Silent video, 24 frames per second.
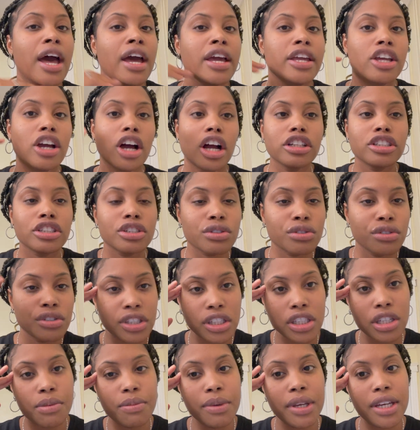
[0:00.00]
y'all just gonna
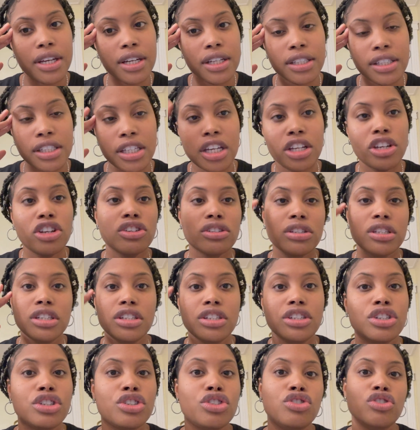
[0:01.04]
see me continuously
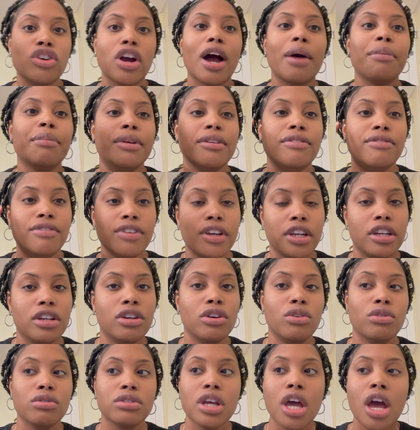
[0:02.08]
just dropping
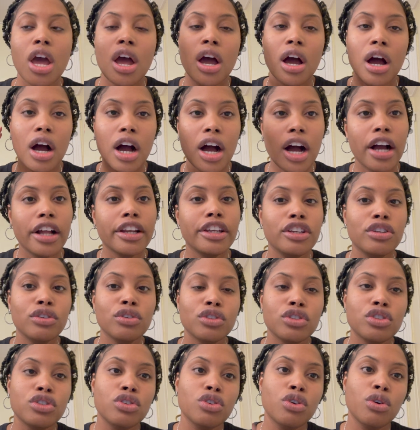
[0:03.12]
videos on
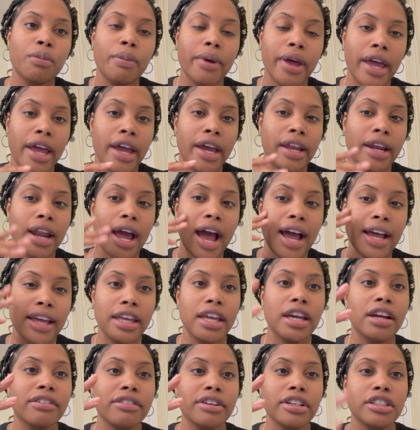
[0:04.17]
YouTube. And I
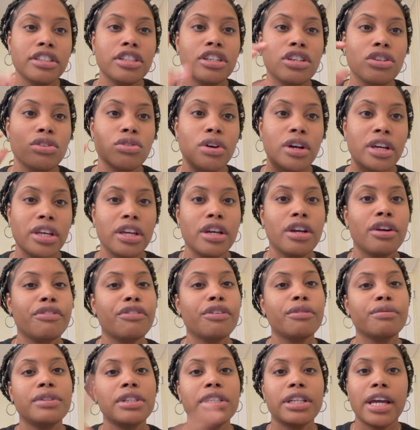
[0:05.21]
guarantee you, a year
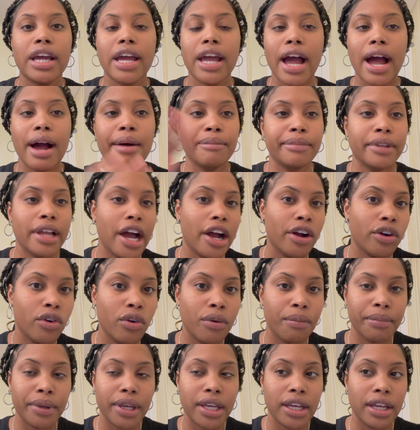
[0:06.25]
from today, I'm not
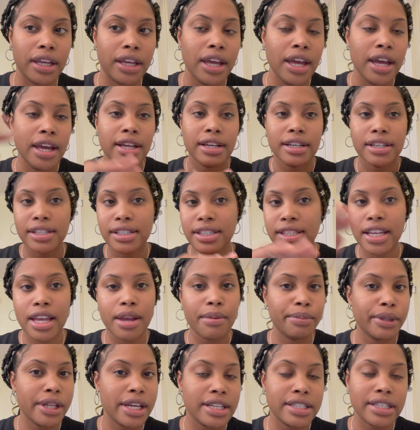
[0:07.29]
gonna be the same
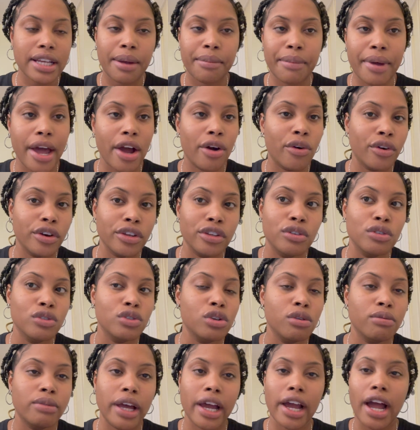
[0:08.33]
place I'm at on
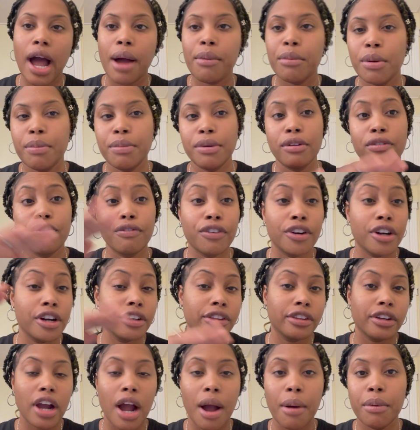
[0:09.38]
YouTube. Like, I'm gonna be
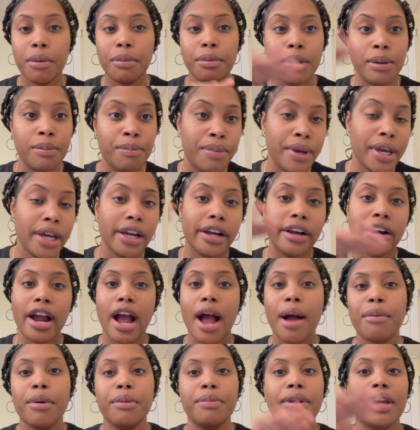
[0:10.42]
further, I'm gonna be bigger,
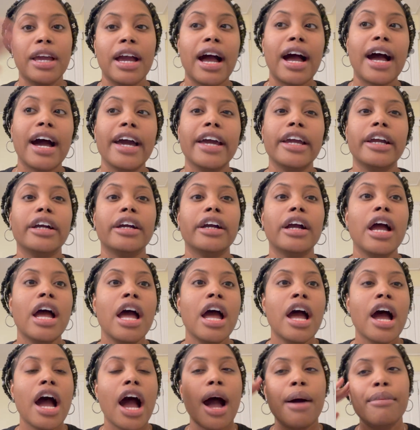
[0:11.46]
I'm gonna be higher,
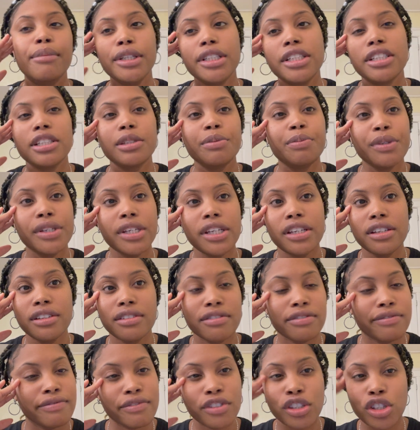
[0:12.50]
I'm gonna just
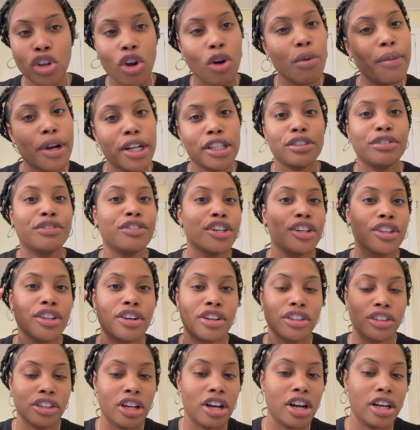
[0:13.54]
be so much further
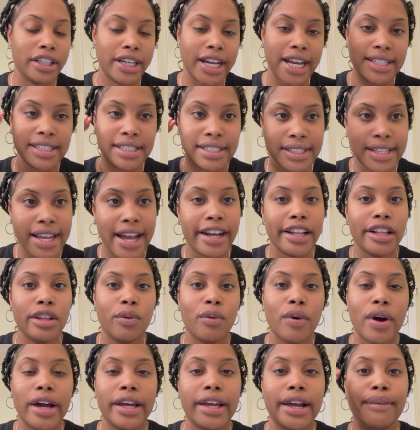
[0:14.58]
along. That's exactly
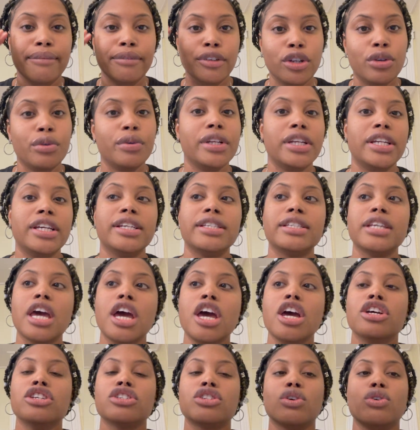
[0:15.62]
why I'm doing this.
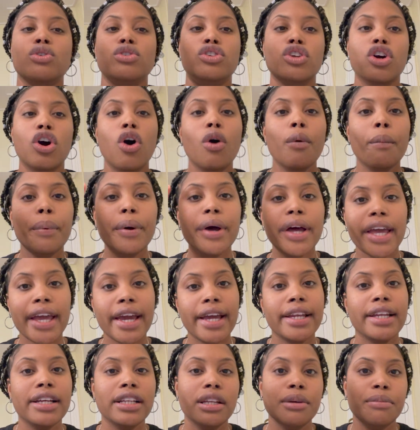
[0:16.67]
So don't put
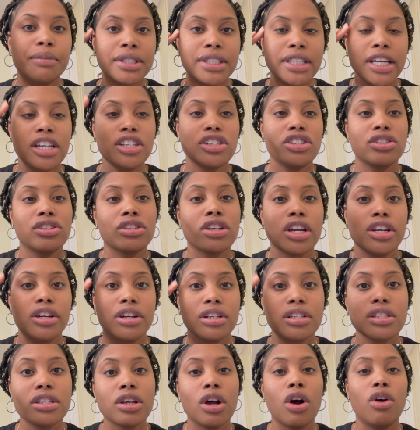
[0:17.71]
any limitations on
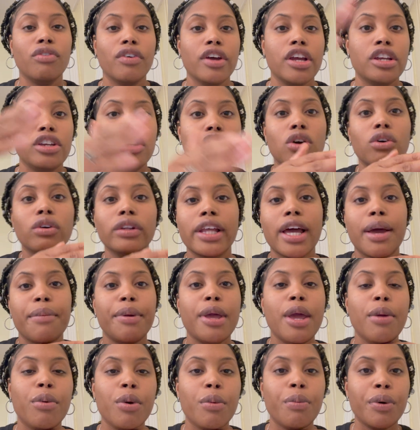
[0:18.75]
yourself, and don't let
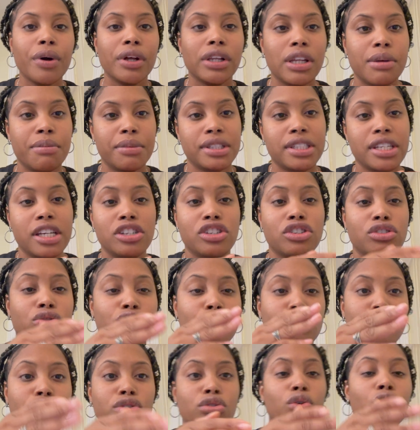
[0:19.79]
people put limitations
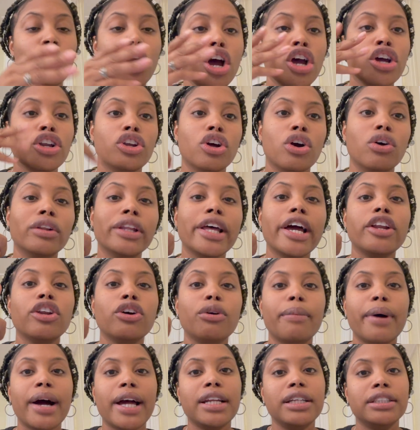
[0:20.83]
on you. Don't let
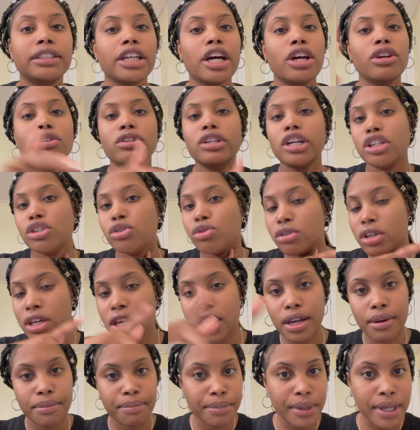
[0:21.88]
nobody tell you that you
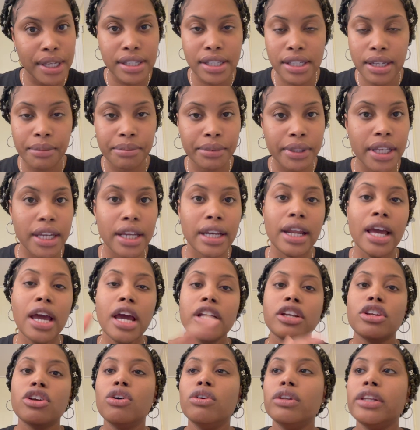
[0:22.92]
can't be something.
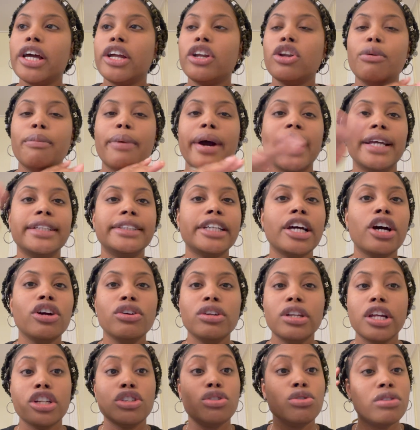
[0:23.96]
Don't let nobody tell you
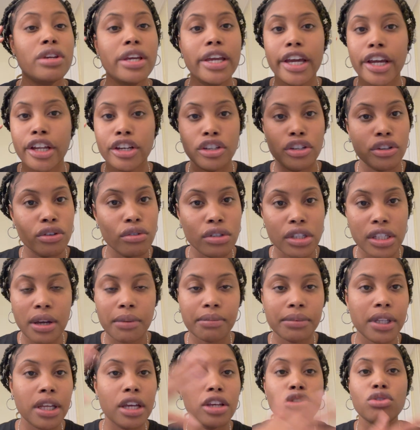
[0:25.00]
that you can't do
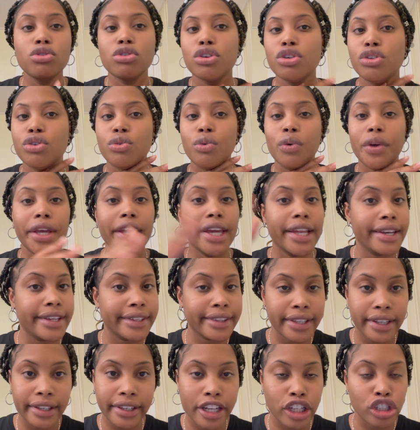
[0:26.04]
something. You could do
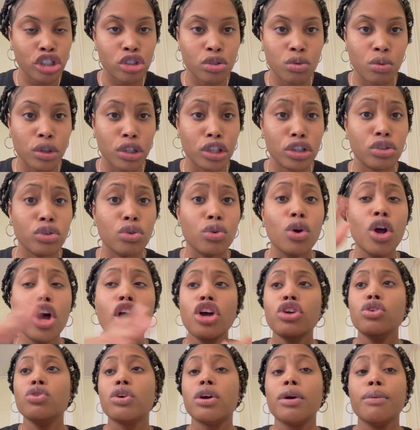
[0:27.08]
anything that you want to do,
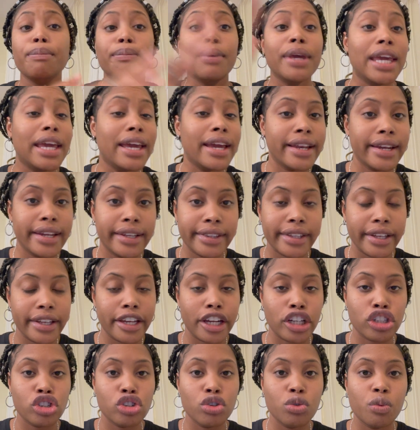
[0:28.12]
you could be anything
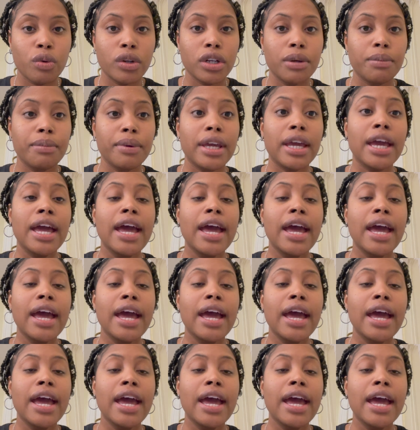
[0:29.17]
that you want to be,